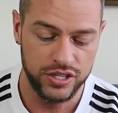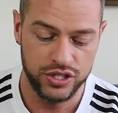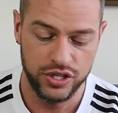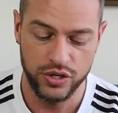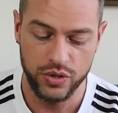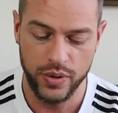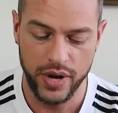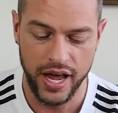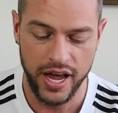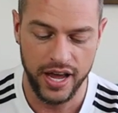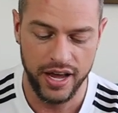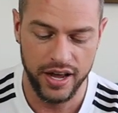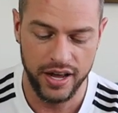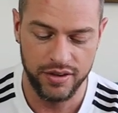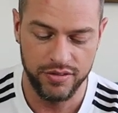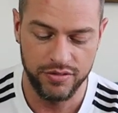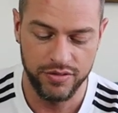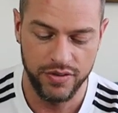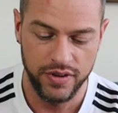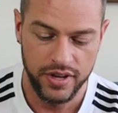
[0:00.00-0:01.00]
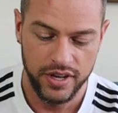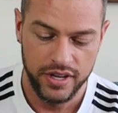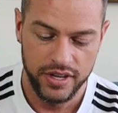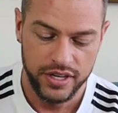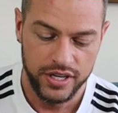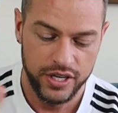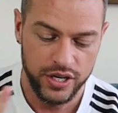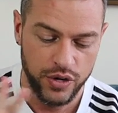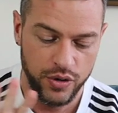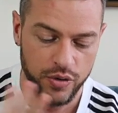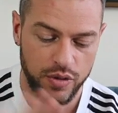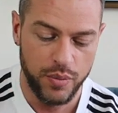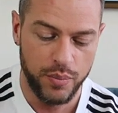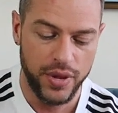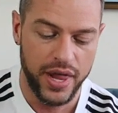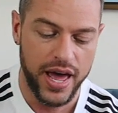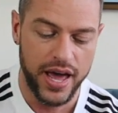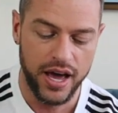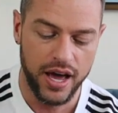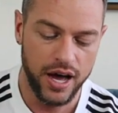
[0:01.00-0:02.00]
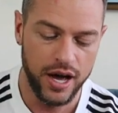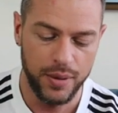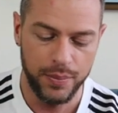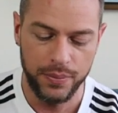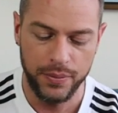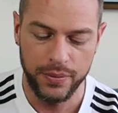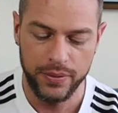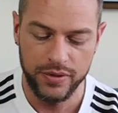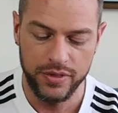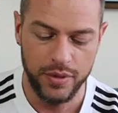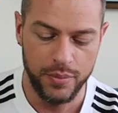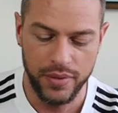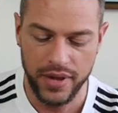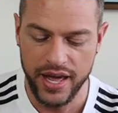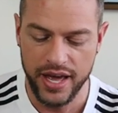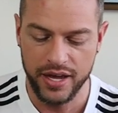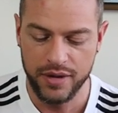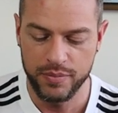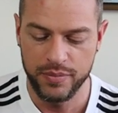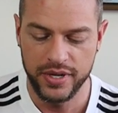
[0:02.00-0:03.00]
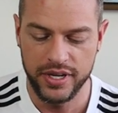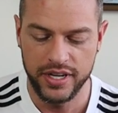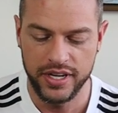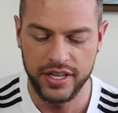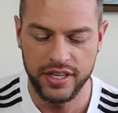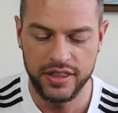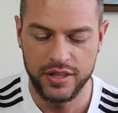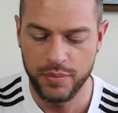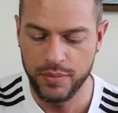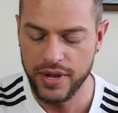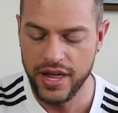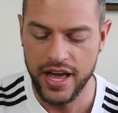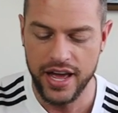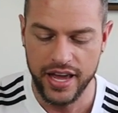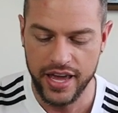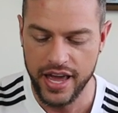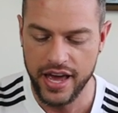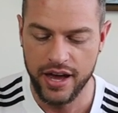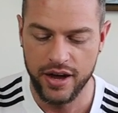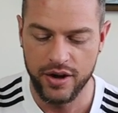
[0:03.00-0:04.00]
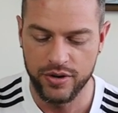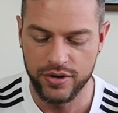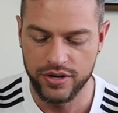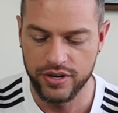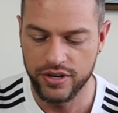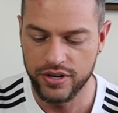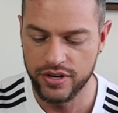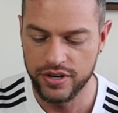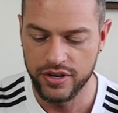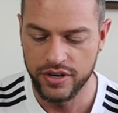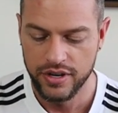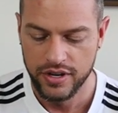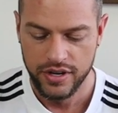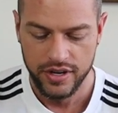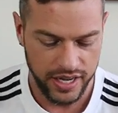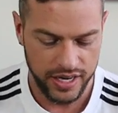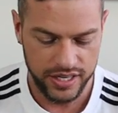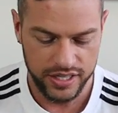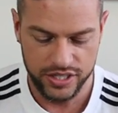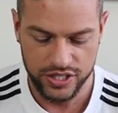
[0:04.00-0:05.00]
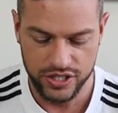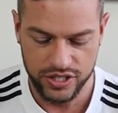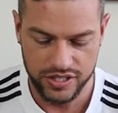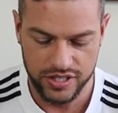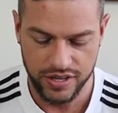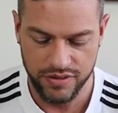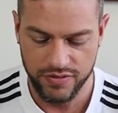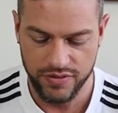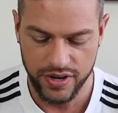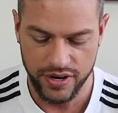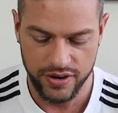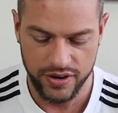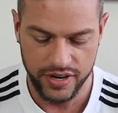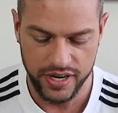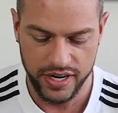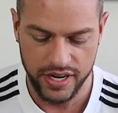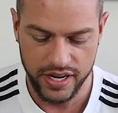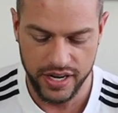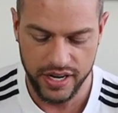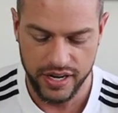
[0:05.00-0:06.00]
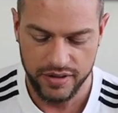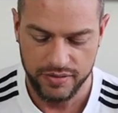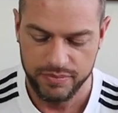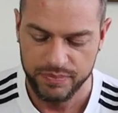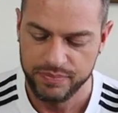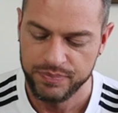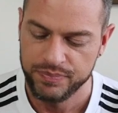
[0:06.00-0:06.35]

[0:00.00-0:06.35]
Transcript: So you have, you know, the black upper, the black mid, the black outer. It is just a very